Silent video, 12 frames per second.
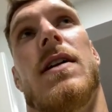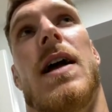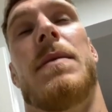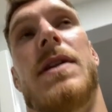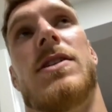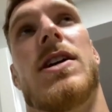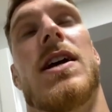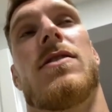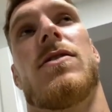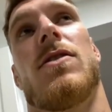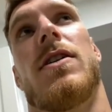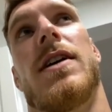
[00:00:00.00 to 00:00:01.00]
I mean,
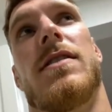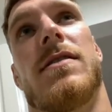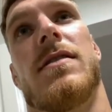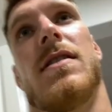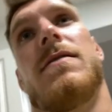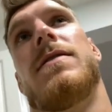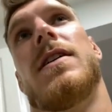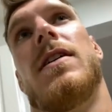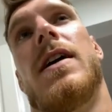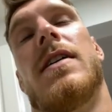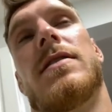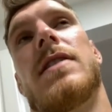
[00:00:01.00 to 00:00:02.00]
chances are Izzy's going to figure
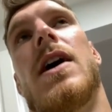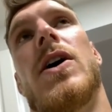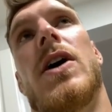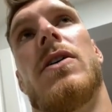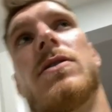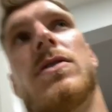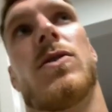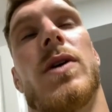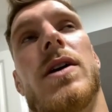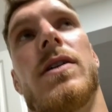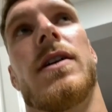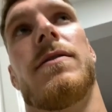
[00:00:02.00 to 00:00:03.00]
that style out
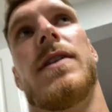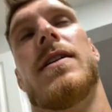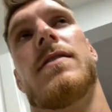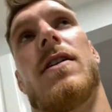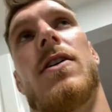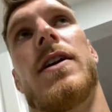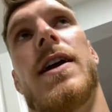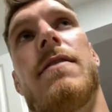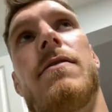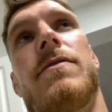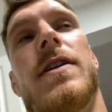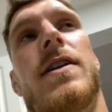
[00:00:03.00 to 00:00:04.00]
quickly if he doesn't already have
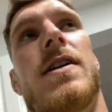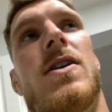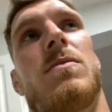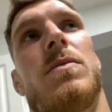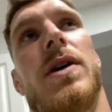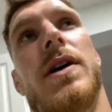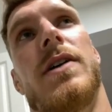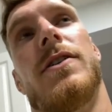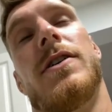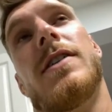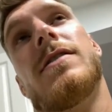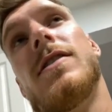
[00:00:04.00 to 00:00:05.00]
it figured out. But
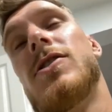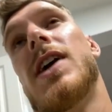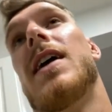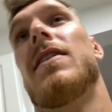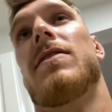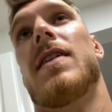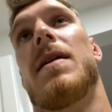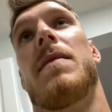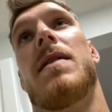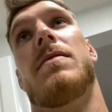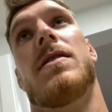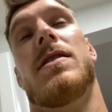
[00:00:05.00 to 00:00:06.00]
there is a chance that
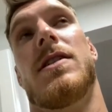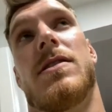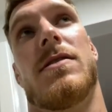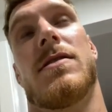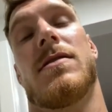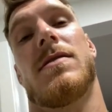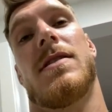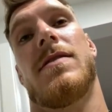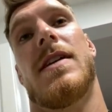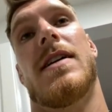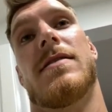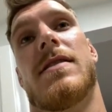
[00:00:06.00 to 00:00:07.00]
maybe
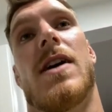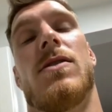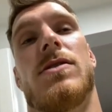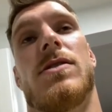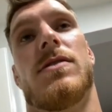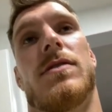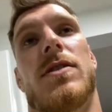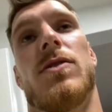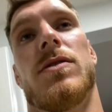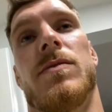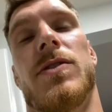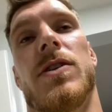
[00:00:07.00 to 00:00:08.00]
that style just
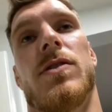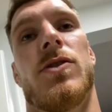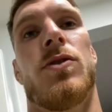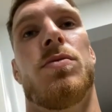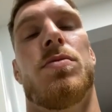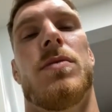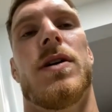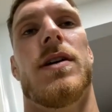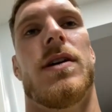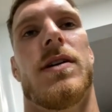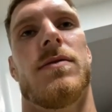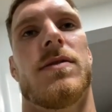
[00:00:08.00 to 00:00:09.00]
throws him for a loop. But
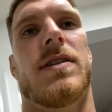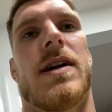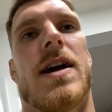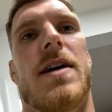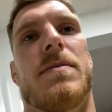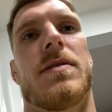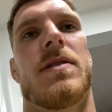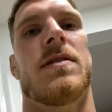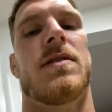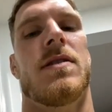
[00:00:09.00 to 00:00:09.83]
I don't see that happening.